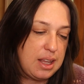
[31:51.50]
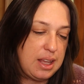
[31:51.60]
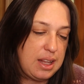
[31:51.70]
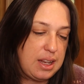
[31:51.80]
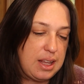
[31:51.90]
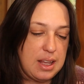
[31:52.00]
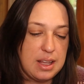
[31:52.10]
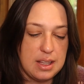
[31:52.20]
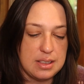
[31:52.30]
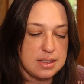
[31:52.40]
it
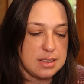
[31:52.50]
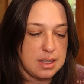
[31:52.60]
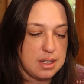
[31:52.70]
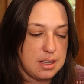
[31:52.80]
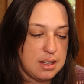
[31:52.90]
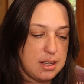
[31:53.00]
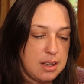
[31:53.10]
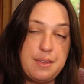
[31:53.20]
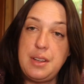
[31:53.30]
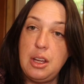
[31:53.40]
is
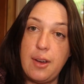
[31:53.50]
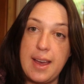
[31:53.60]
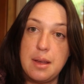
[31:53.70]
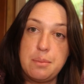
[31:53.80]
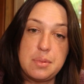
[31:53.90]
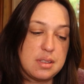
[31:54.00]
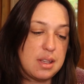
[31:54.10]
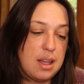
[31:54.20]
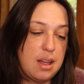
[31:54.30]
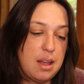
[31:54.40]
50 grams
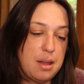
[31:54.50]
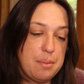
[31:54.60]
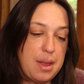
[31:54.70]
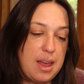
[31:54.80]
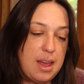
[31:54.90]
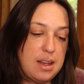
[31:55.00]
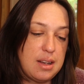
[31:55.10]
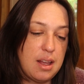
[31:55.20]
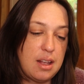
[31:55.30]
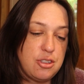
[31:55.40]
and
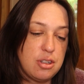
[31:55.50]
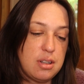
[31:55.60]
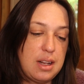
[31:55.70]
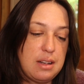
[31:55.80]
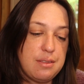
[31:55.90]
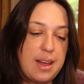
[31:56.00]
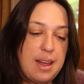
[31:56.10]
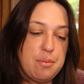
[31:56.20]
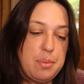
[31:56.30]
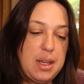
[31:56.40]

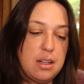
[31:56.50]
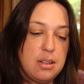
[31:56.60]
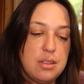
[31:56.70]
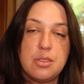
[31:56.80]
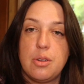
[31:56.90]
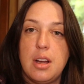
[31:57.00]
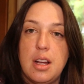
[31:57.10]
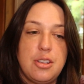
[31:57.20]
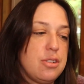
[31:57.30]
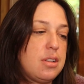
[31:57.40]
105 meters or
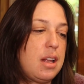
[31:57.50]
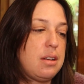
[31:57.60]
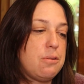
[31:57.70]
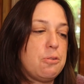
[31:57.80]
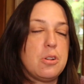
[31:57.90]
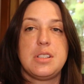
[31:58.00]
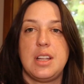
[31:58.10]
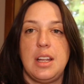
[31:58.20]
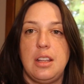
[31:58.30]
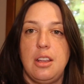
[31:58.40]

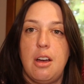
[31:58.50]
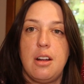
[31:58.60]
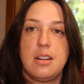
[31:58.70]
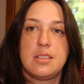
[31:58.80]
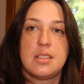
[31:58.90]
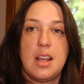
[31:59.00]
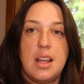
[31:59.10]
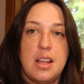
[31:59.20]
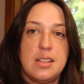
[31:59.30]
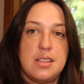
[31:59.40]
114 yards.
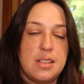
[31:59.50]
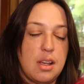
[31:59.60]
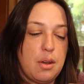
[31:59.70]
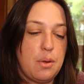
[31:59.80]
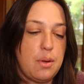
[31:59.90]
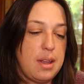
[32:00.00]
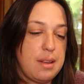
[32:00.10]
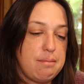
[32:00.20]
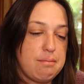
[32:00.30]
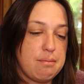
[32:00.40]
So,
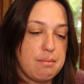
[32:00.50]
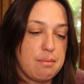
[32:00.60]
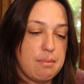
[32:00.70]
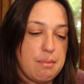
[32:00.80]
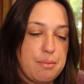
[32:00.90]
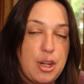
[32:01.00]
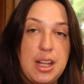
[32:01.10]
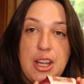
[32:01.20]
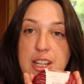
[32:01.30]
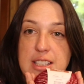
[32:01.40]

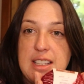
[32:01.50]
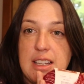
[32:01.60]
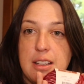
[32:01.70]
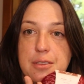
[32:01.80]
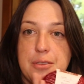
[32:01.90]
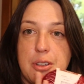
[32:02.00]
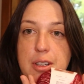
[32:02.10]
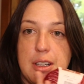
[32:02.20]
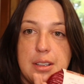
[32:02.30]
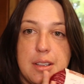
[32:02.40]
pretty good deal
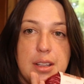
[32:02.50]
for